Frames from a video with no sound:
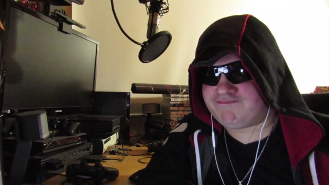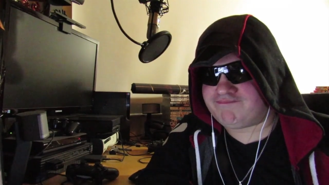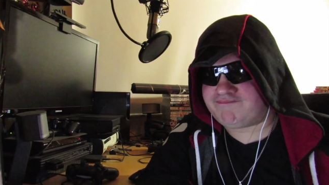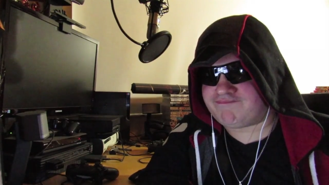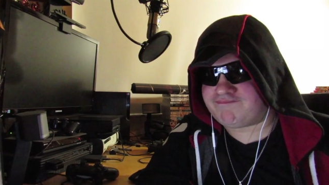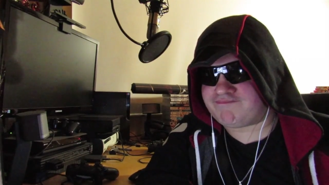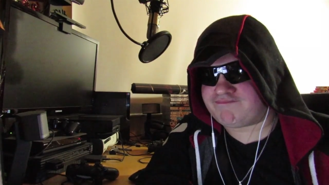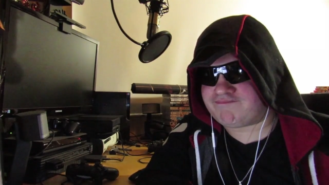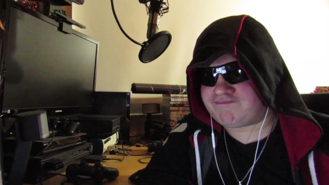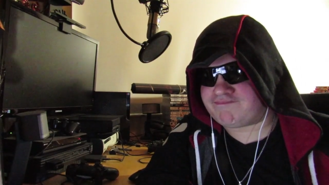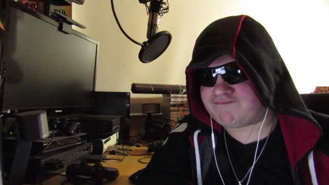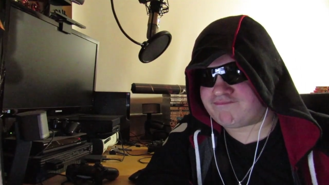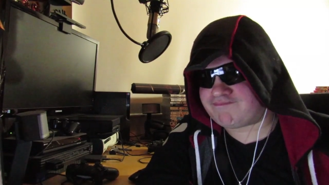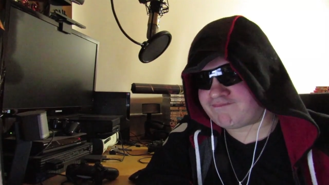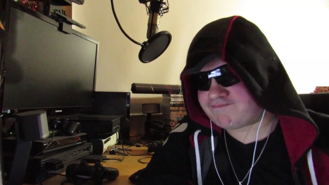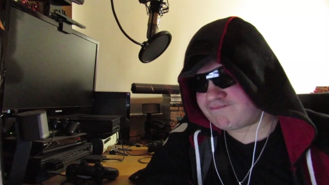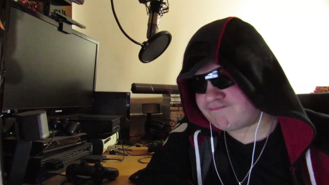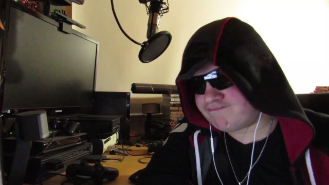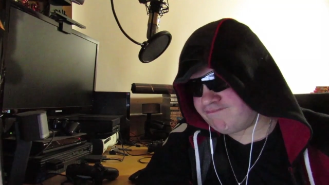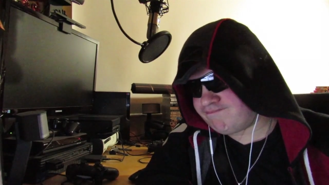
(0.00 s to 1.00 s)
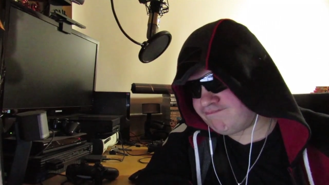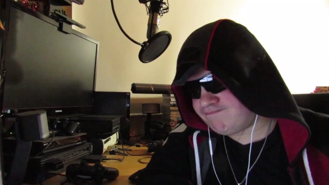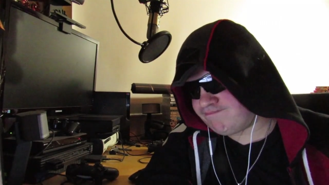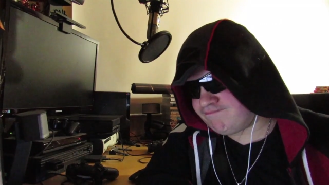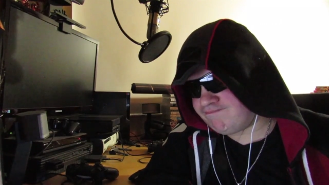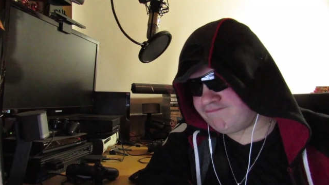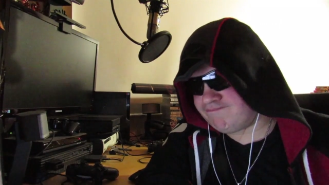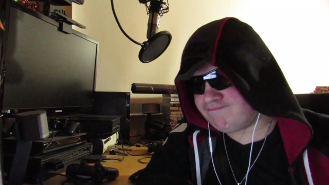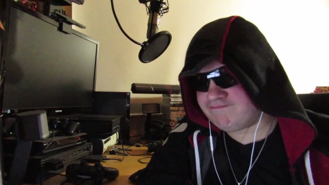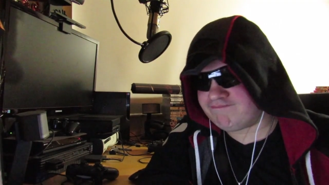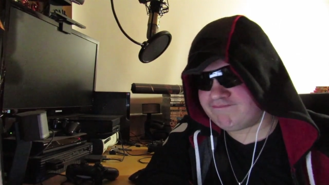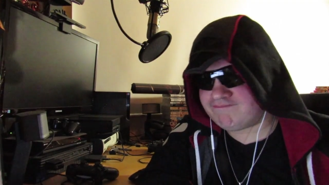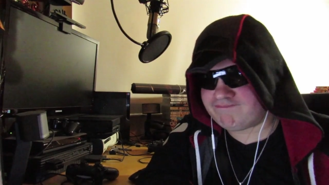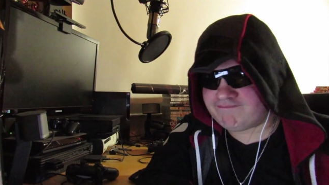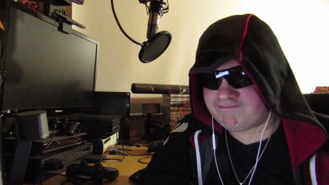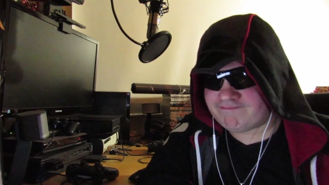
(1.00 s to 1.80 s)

(no one is talking)